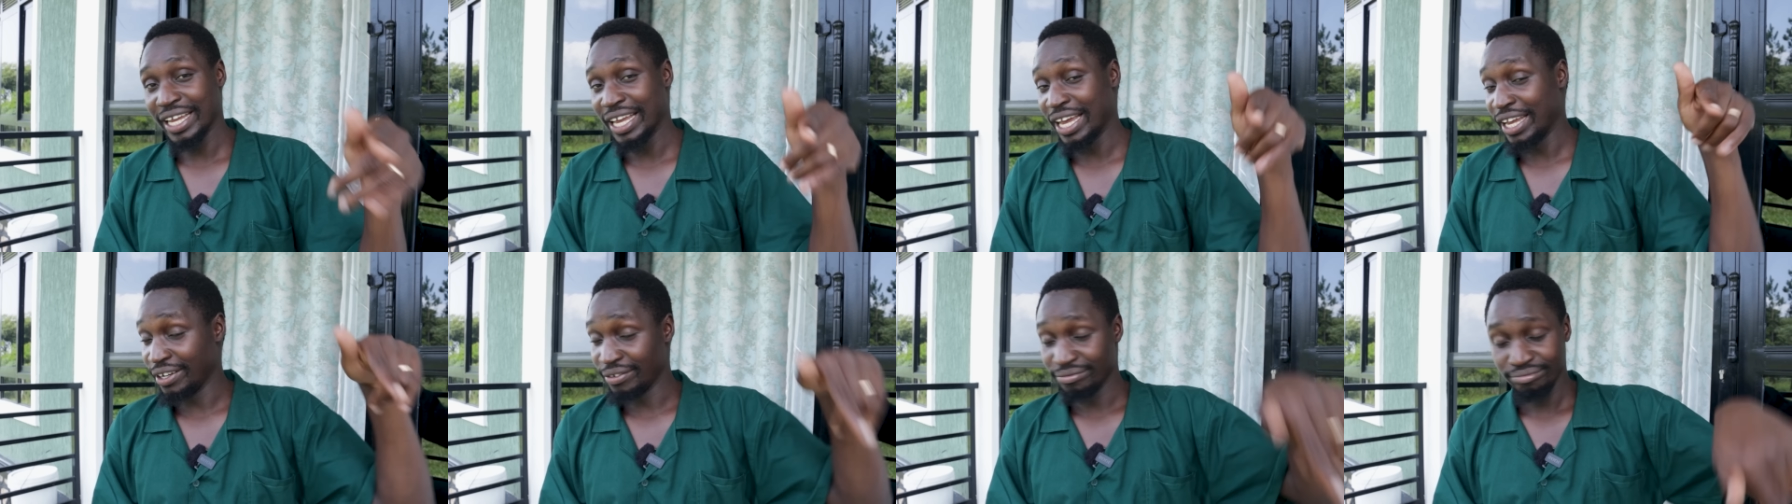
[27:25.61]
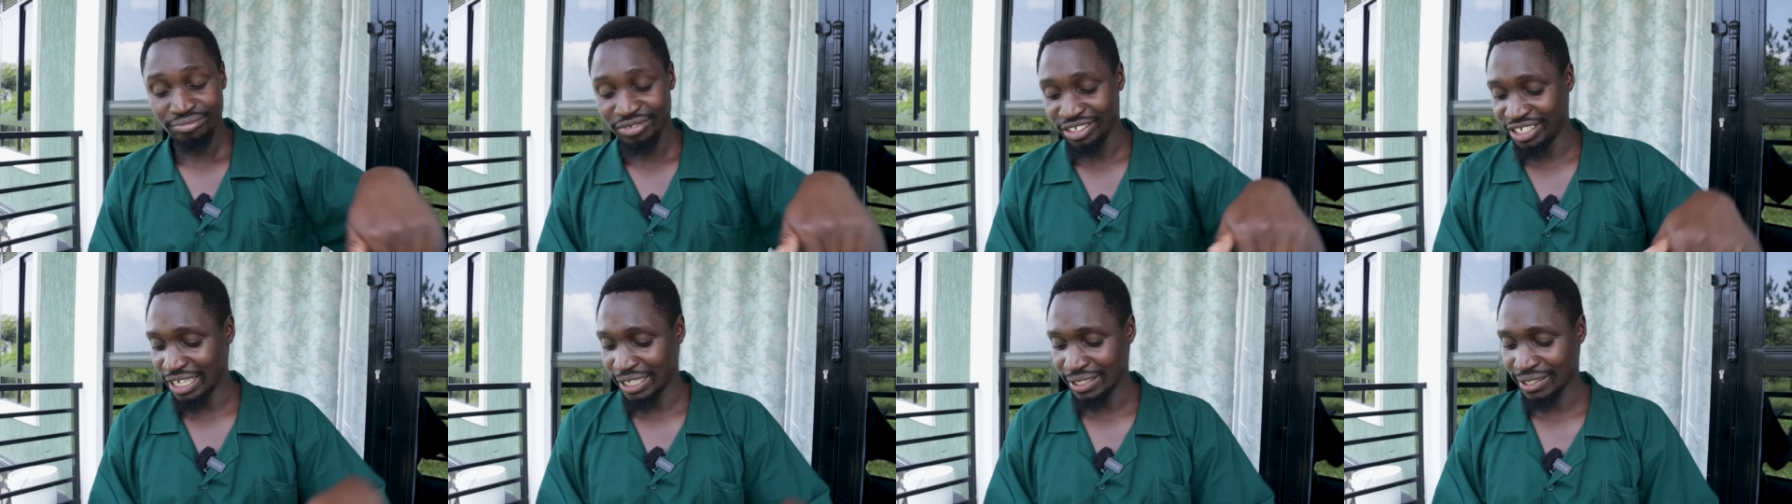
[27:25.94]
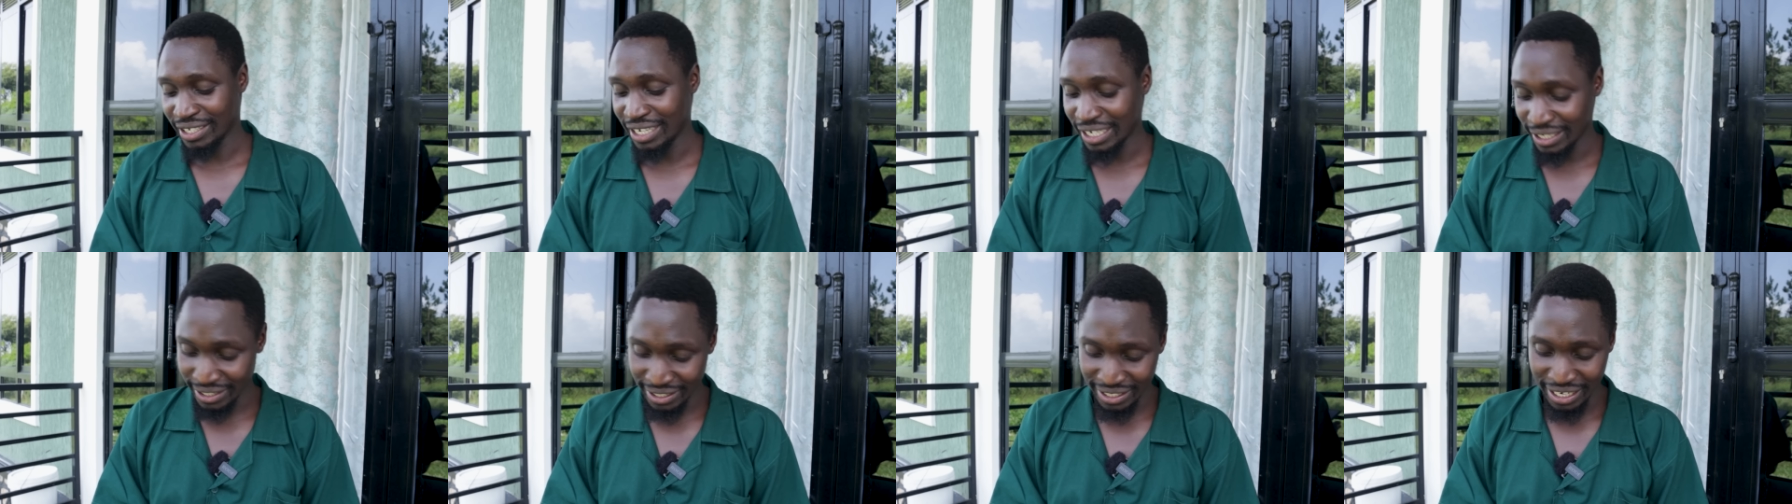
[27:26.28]
again,
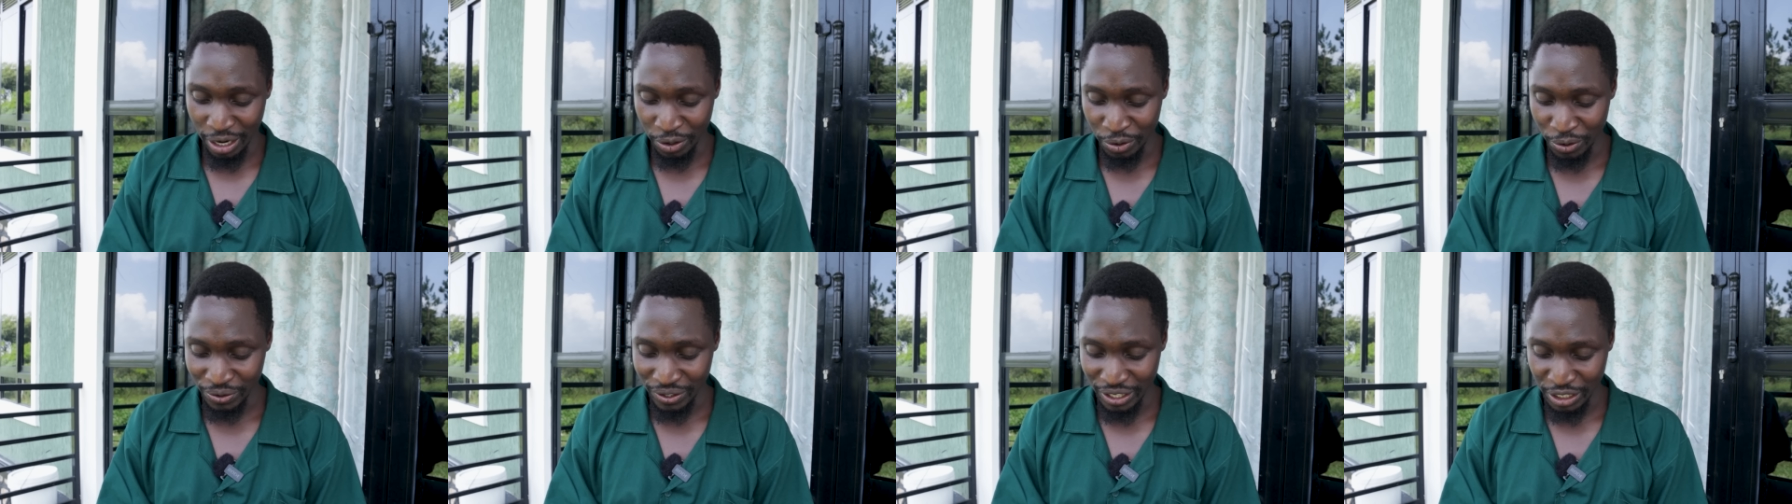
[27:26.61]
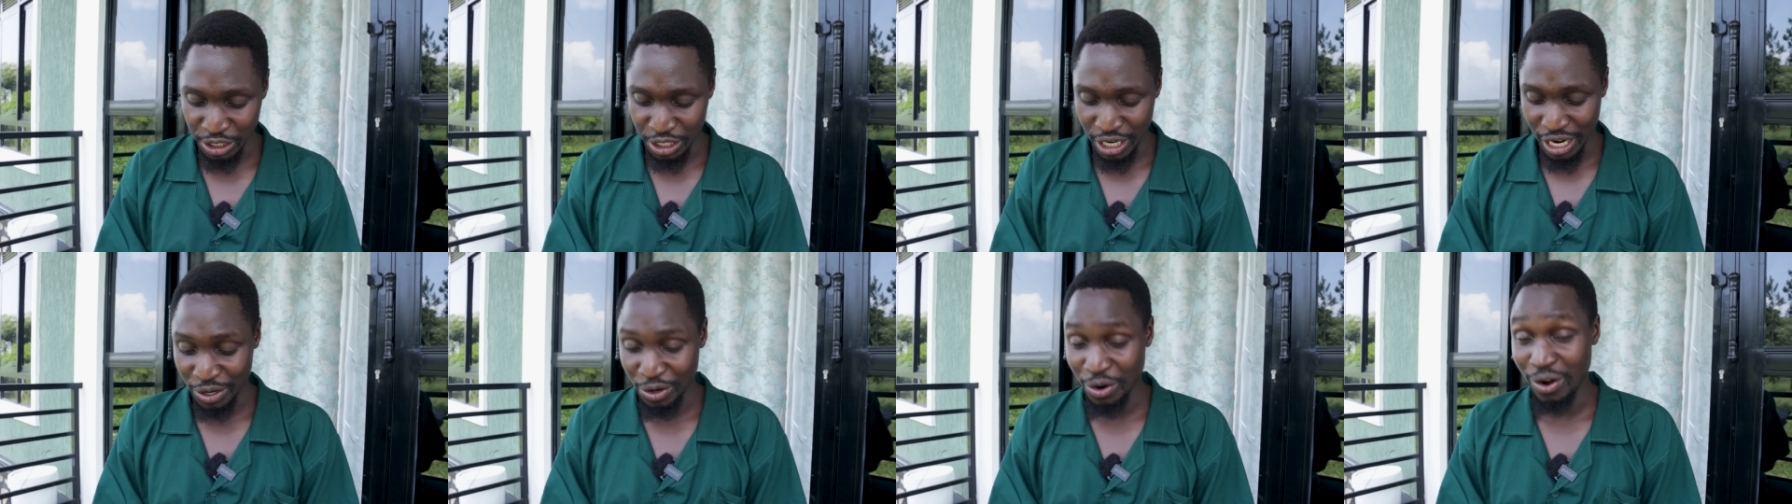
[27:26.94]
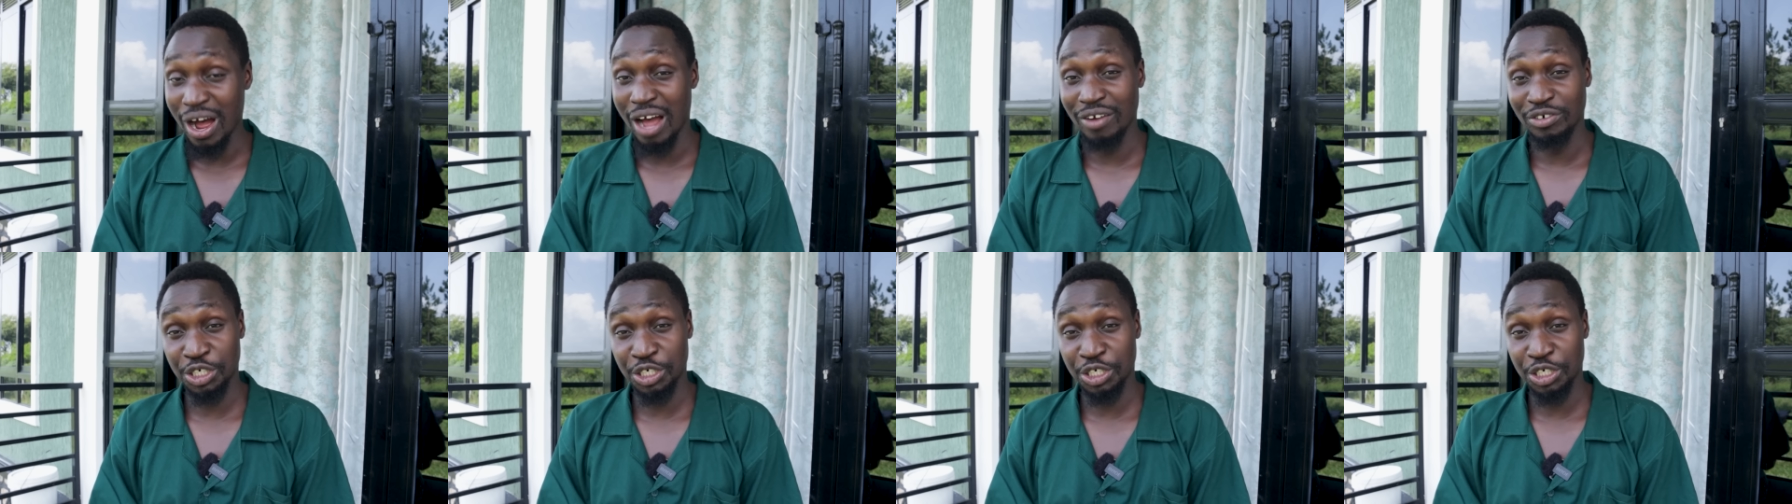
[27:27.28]
just get stuck on the channel.